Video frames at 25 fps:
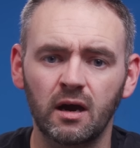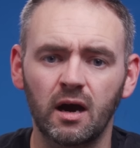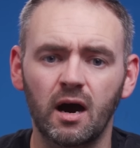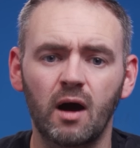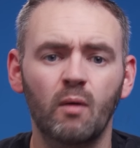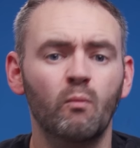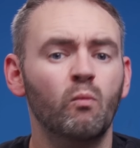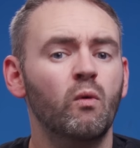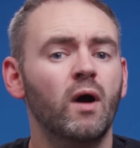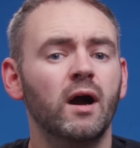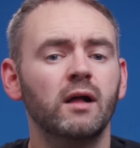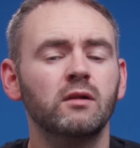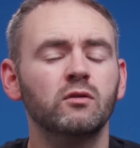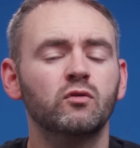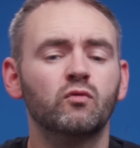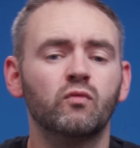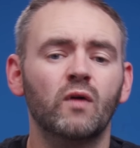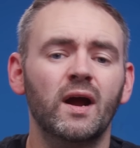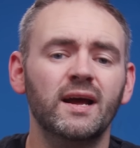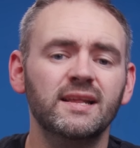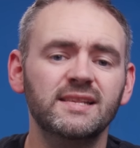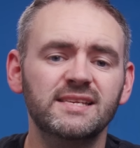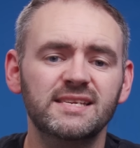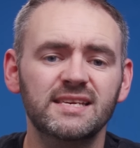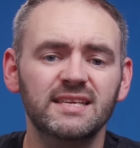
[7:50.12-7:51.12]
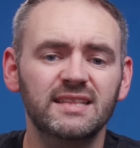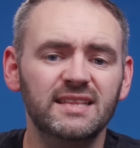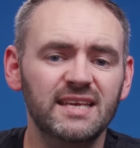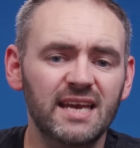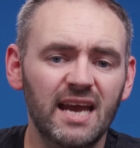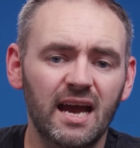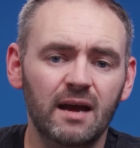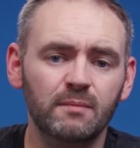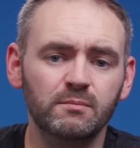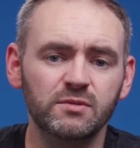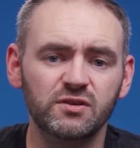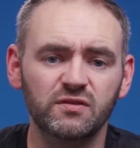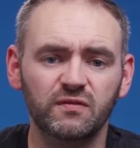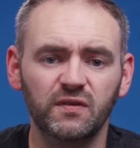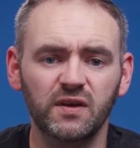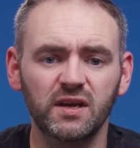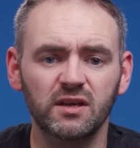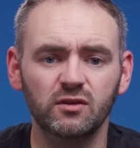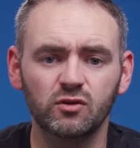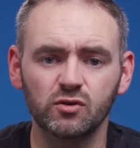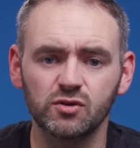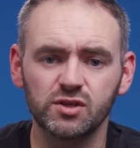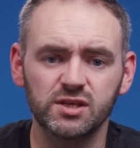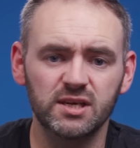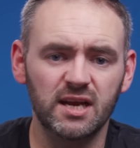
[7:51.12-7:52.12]
And while granted the
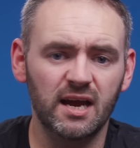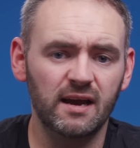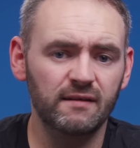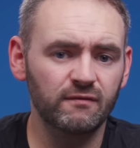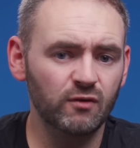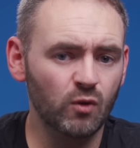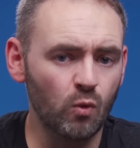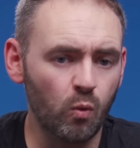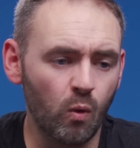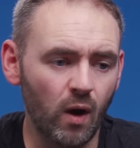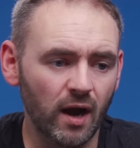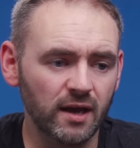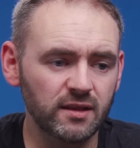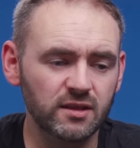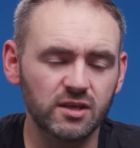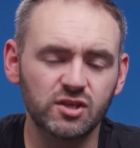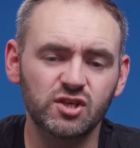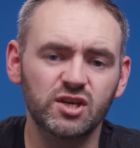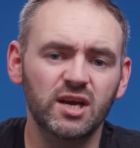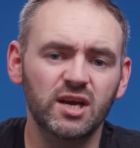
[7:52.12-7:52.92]
atmosphere doesn't have quite the